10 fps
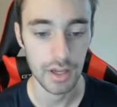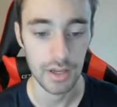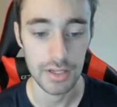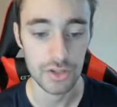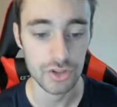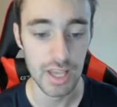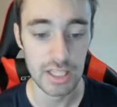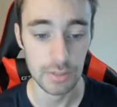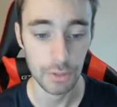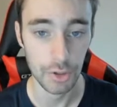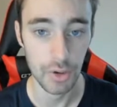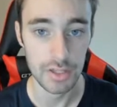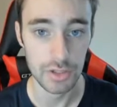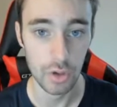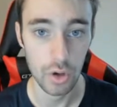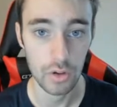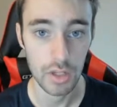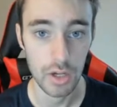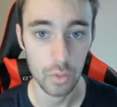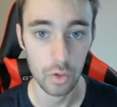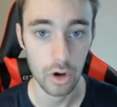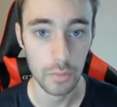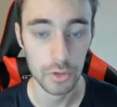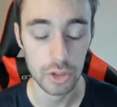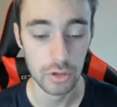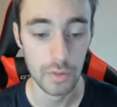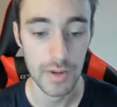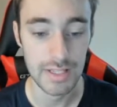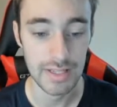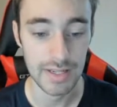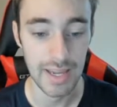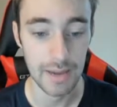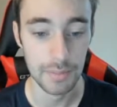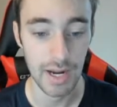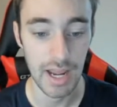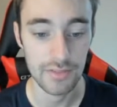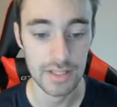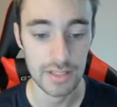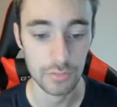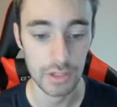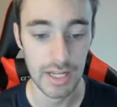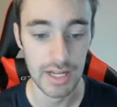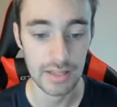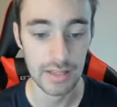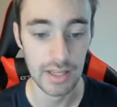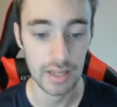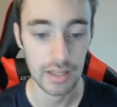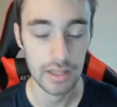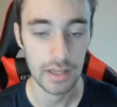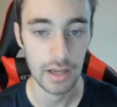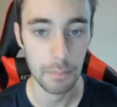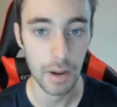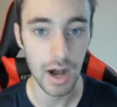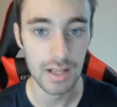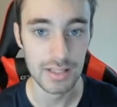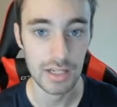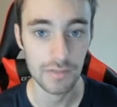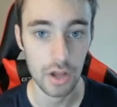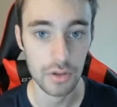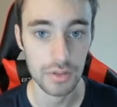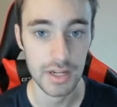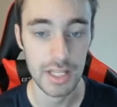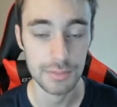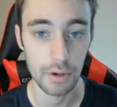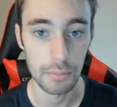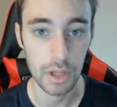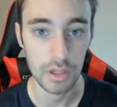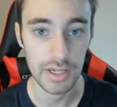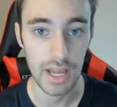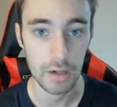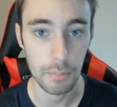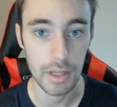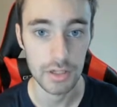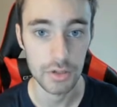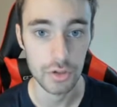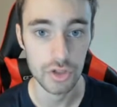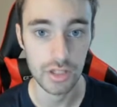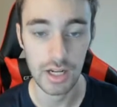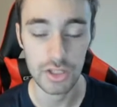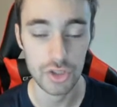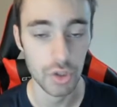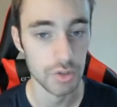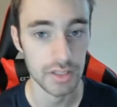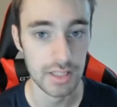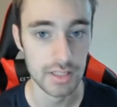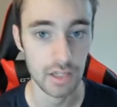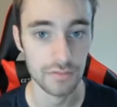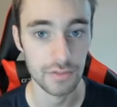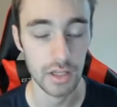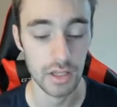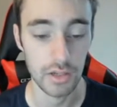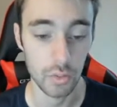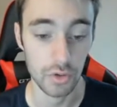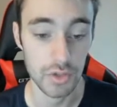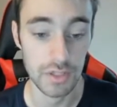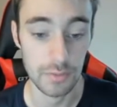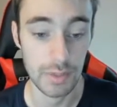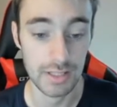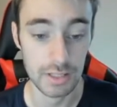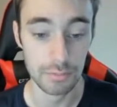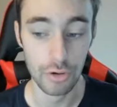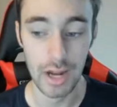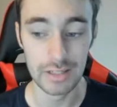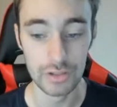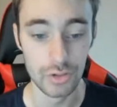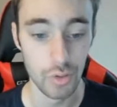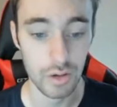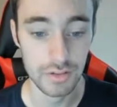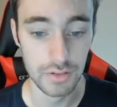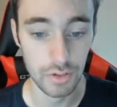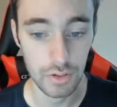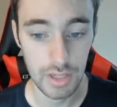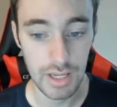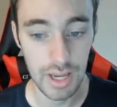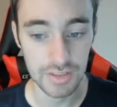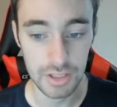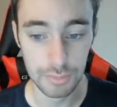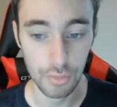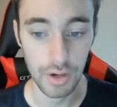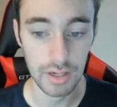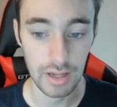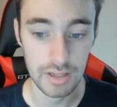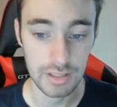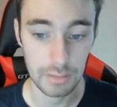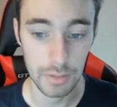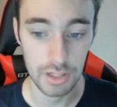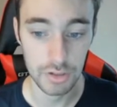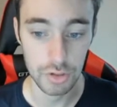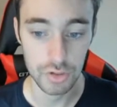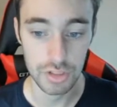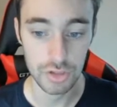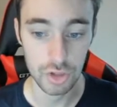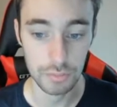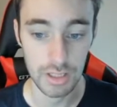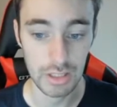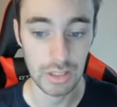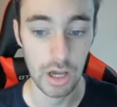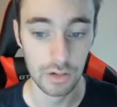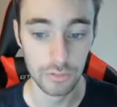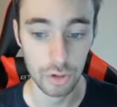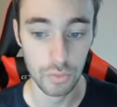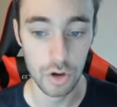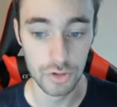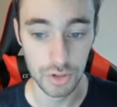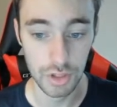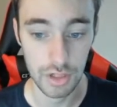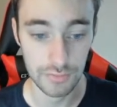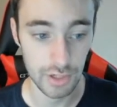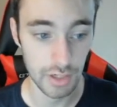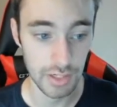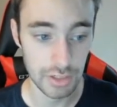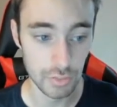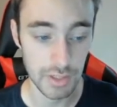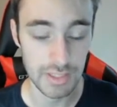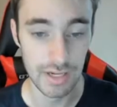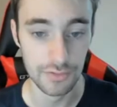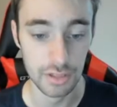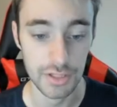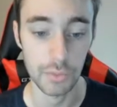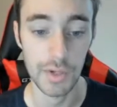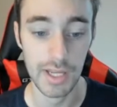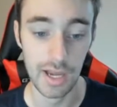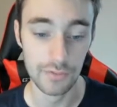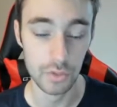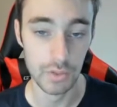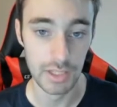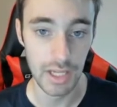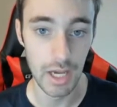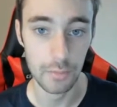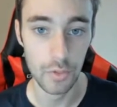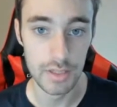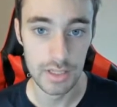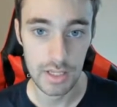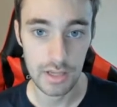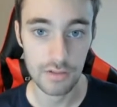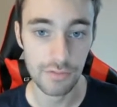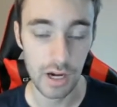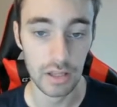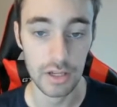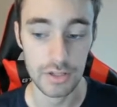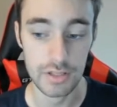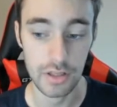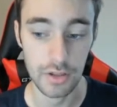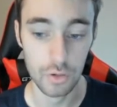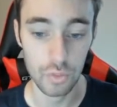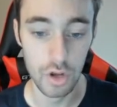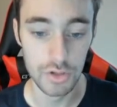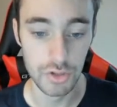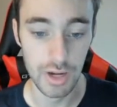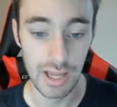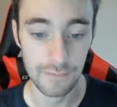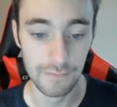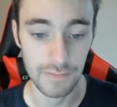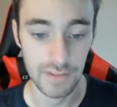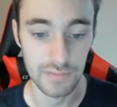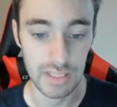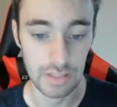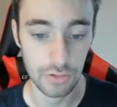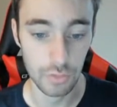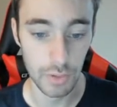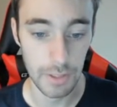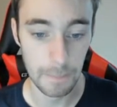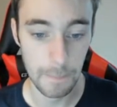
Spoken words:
he just hasn't progressed at all. We're almost 3 weeks into camp, and I haven't seen really anything positive other than his mobility out of Ben DiNucci, and I just don't think that's enough in order to even make this practice squad. So at this point, I think Ben DiNucci should be a lock for a roster cut, if not next week, definitely the week after when the Cowboys finalize their roster at 53.